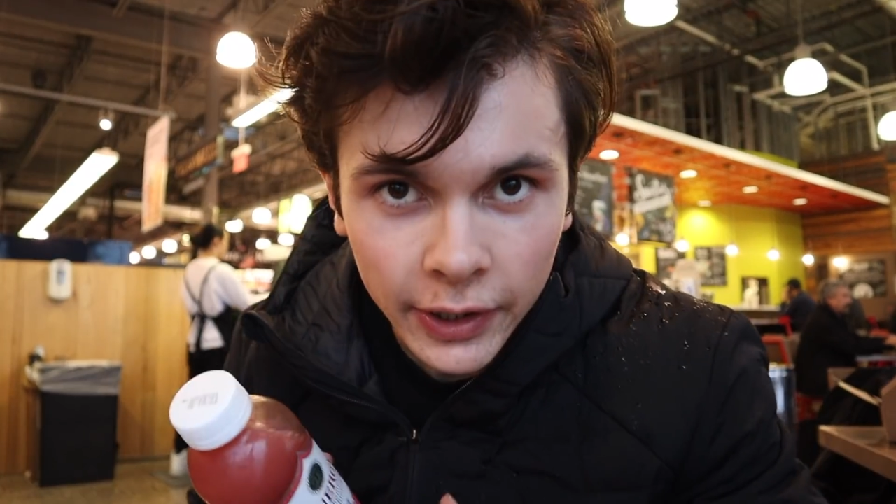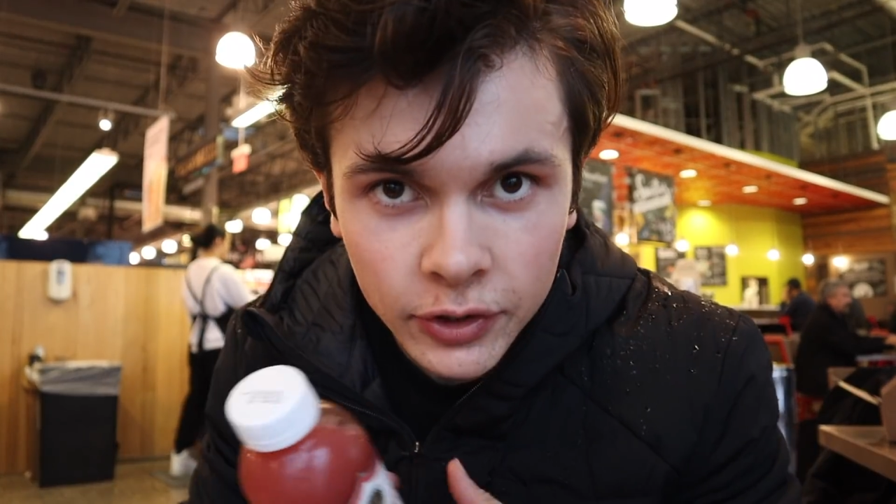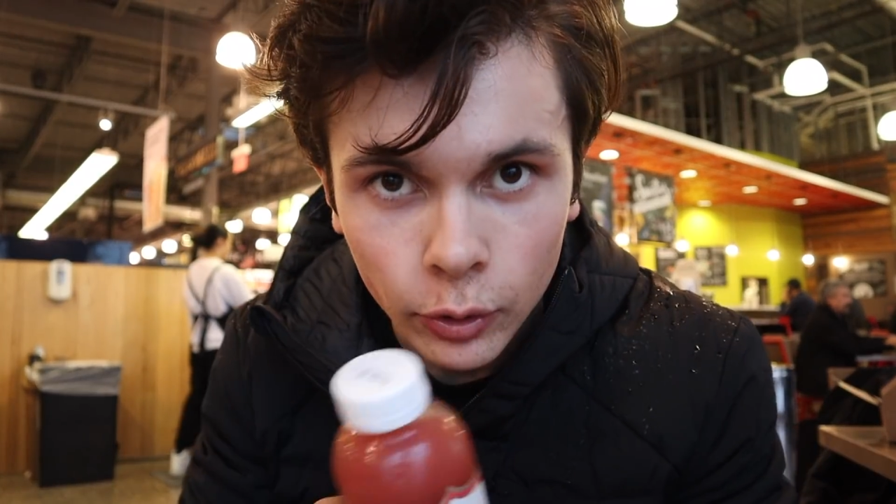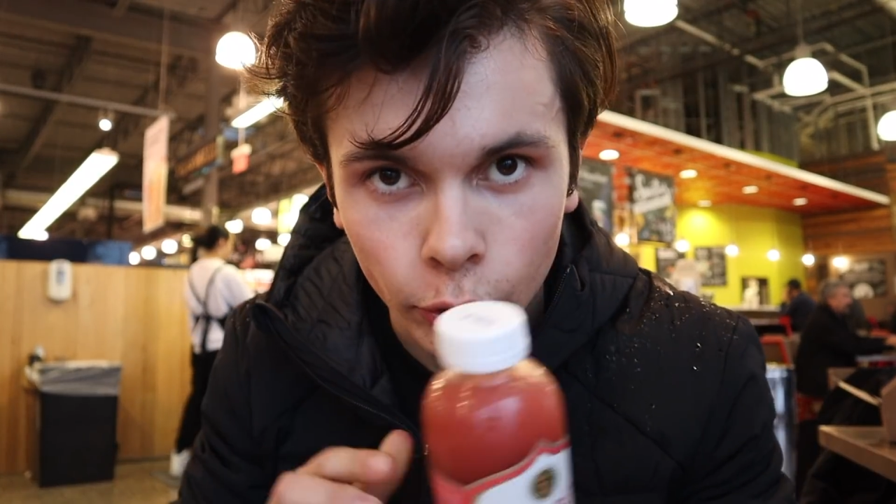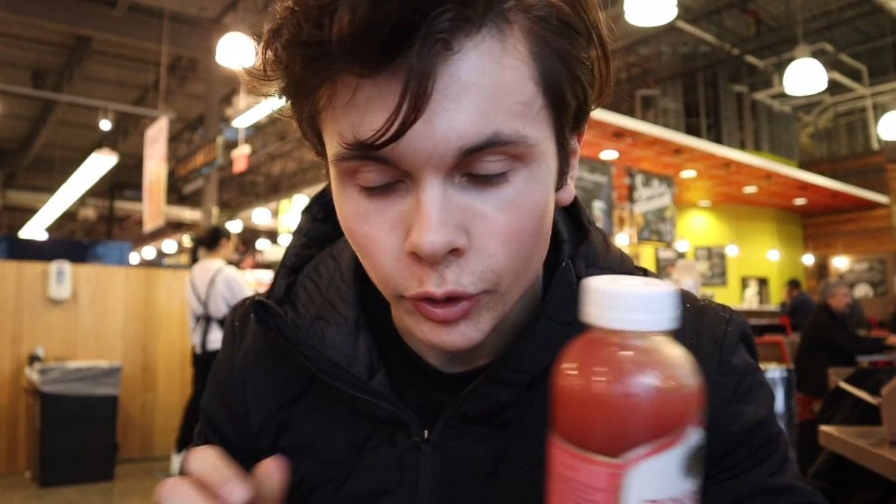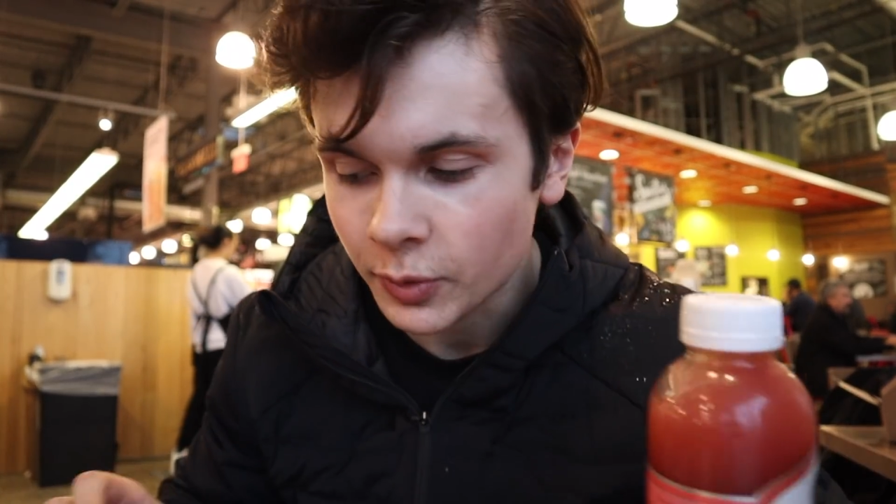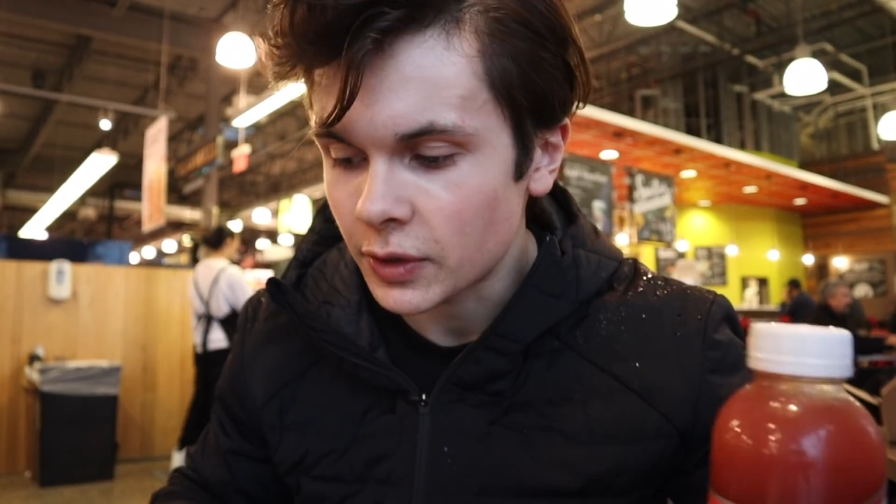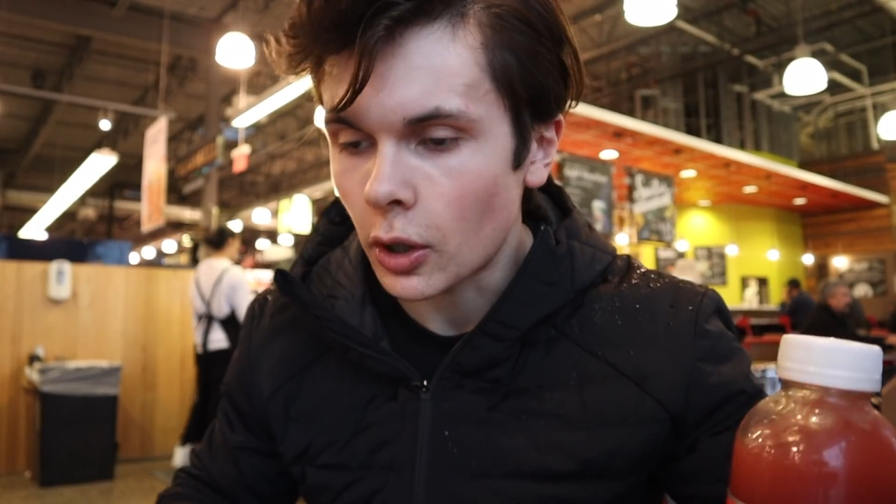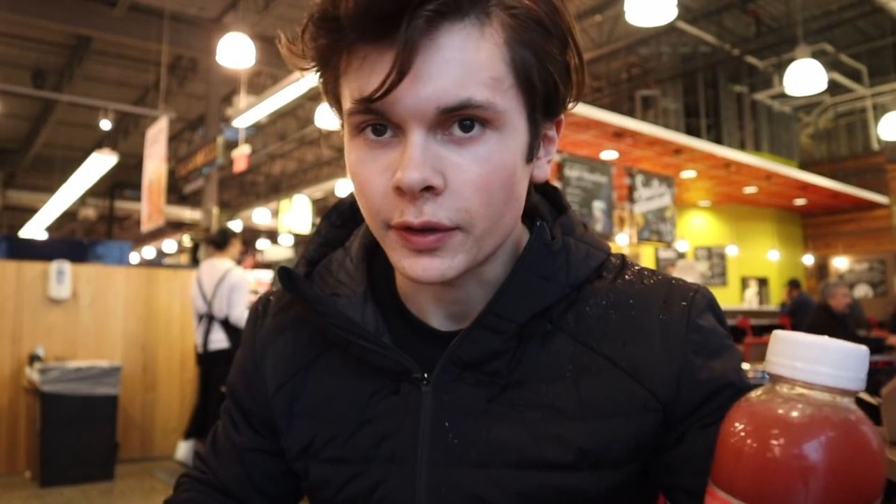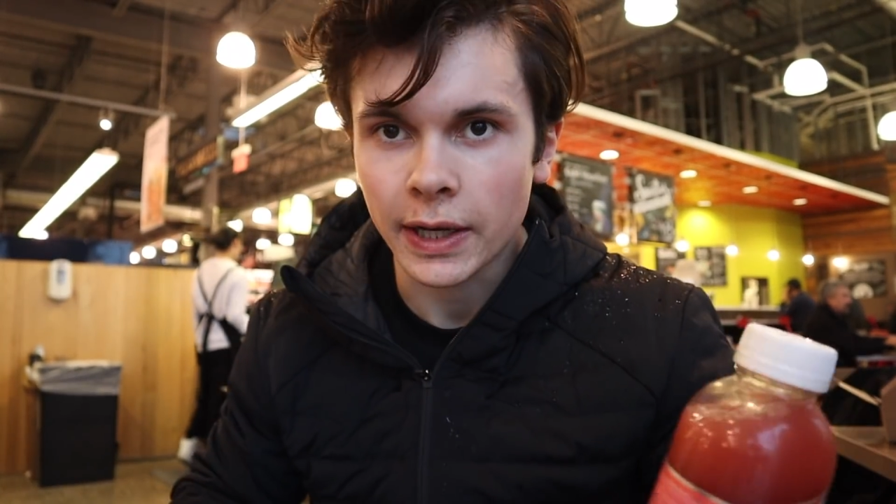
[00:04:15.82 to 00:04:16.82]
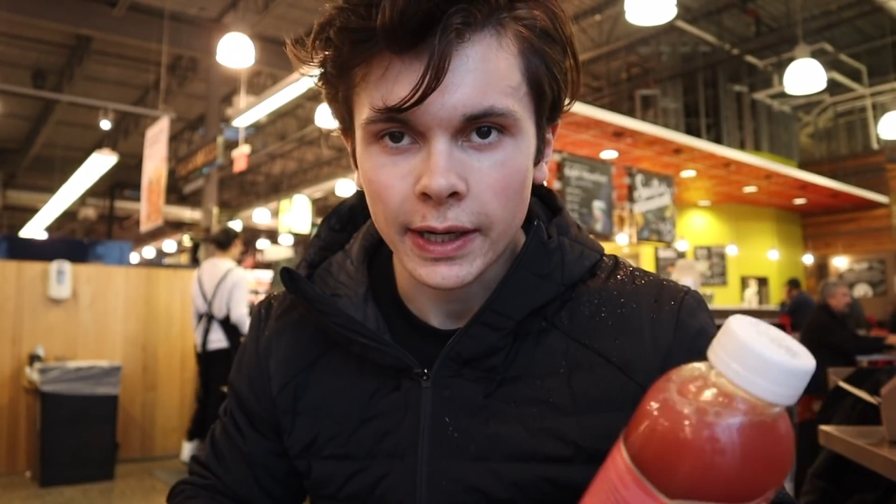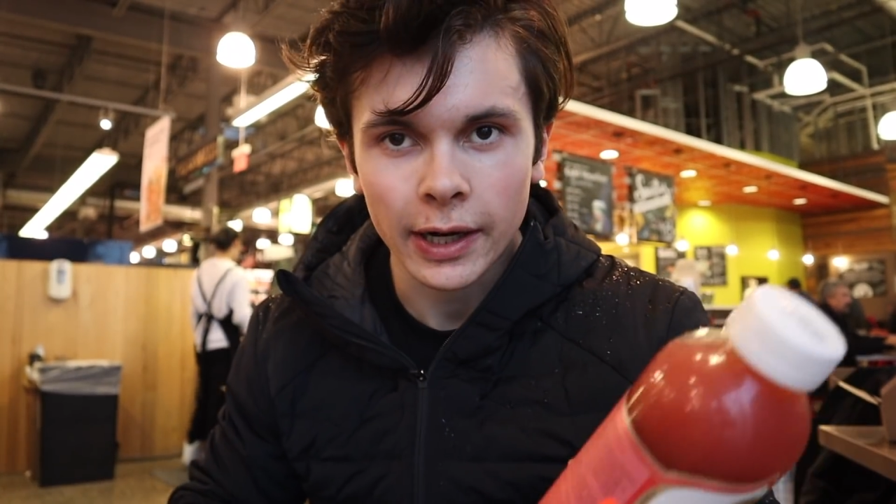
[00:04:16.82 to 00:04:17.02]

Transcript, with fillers: guys, so groceries all done and